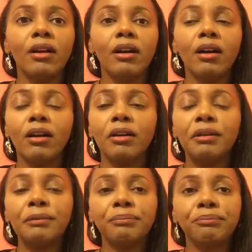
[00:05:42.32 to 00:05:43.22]

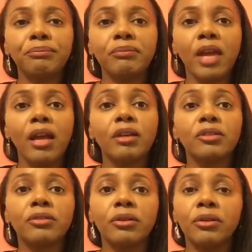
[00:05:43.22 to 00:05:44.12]
Um,
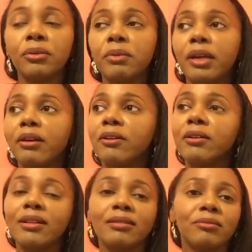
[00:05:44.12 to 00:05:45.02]
so like all
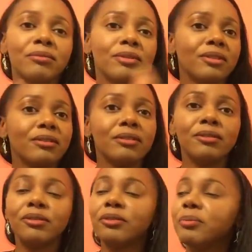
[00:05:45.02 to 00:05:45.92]

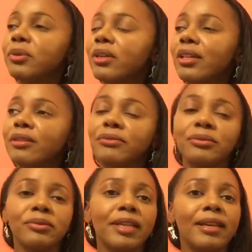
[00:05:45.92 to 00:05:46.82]
those super
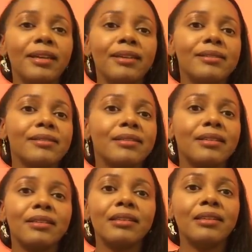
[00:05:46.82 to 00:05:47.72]
colorful things and